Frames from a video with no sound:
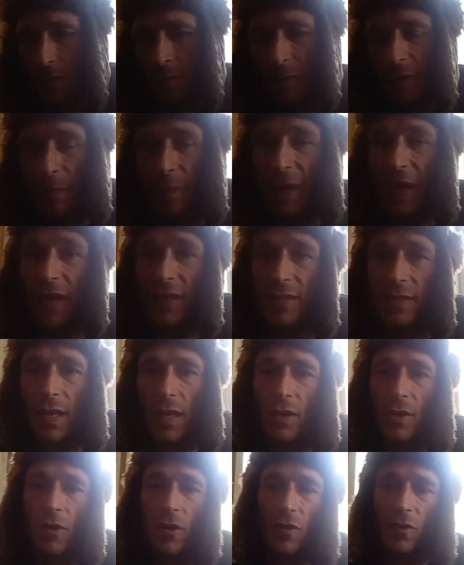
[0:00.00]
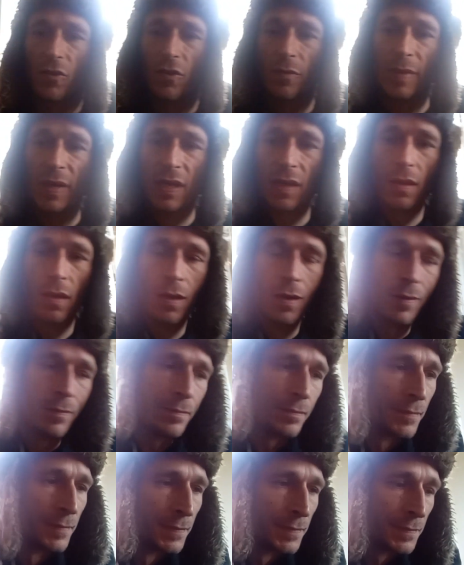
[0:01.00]
My back's kind of hurting a little bit.
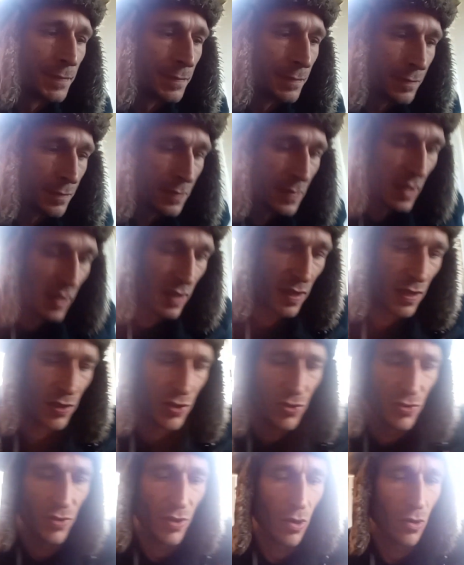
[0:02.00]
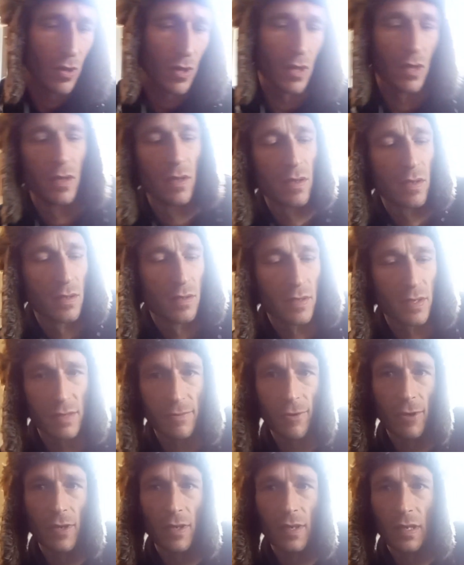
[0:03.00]
I did do yoga this
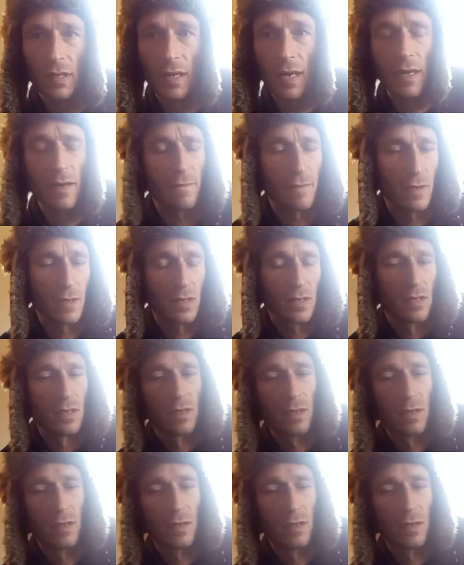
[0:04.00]
morning, a lot of it.